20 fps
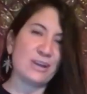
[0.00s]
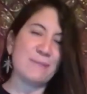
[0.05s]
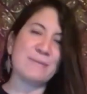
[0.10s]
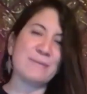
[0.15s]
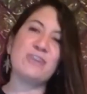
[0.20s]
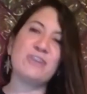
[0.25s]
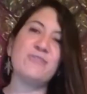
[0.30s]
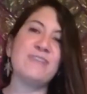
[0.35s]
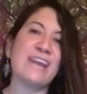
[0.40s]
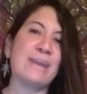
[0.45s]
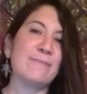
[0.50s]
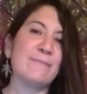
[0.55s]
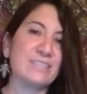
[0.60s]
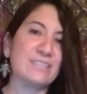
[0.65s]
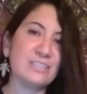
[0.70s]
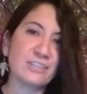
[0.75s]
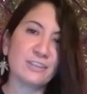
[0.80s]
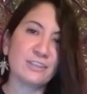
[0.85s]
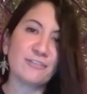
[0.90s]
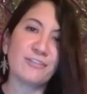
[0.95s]
you name it,
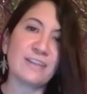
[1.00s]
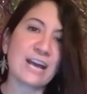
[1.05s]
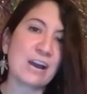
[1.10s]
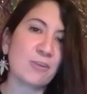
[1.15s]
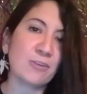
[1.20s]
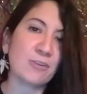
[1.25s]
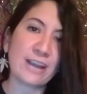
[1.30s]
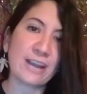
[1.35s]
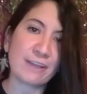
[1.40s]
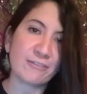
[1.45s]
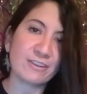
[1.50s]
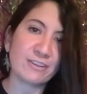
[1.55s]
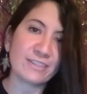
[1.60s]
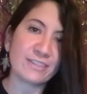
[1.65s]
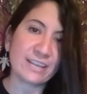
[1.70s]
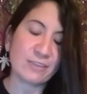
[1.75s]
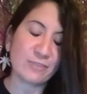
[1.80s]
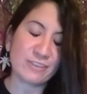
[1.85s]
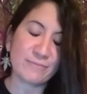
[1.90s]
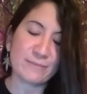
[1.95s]
to the flower, everything
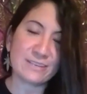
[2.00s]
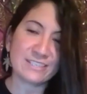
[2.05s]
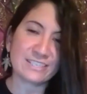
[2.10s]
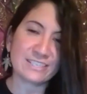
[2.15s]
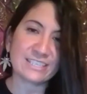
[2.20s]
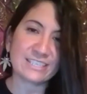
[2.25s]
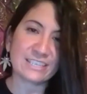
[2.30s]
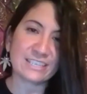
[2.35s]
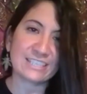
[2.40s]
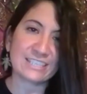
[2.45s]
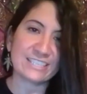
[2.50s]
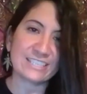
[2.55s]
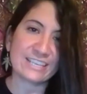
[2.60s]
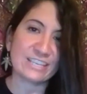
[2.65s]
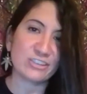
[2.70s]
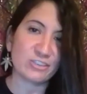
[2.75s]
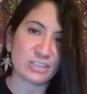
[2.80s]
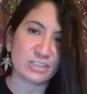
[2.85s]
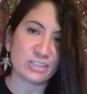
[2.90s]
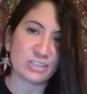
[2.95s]
we've been
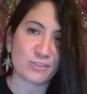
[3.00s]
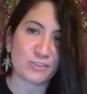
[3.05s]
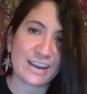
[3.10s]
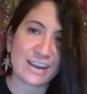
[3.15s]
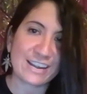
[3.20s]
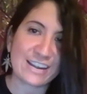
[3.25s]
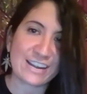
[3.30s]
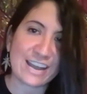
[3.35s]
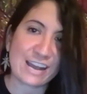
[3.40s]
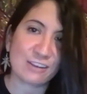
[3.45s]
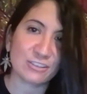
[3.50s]
discussing just right now.